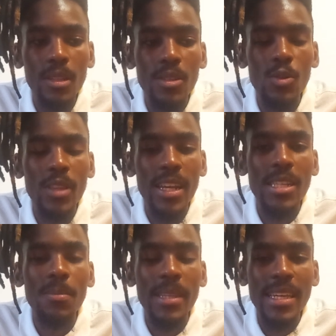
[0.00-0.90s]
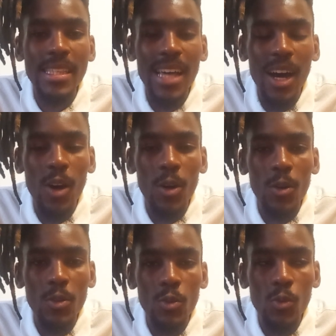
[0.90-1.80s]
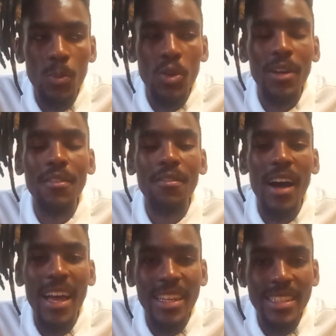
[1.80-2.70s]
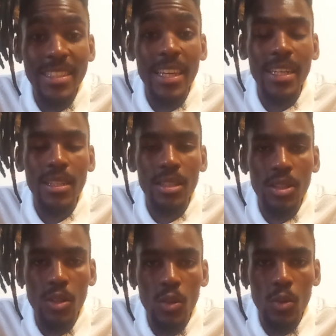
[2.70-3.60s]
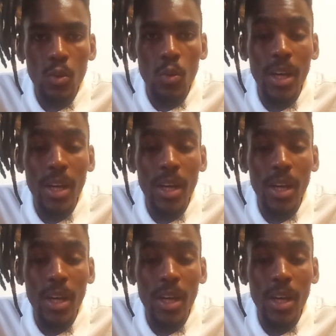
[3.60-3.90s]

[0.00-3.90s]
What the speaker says: So that explains how to purify and ascend, to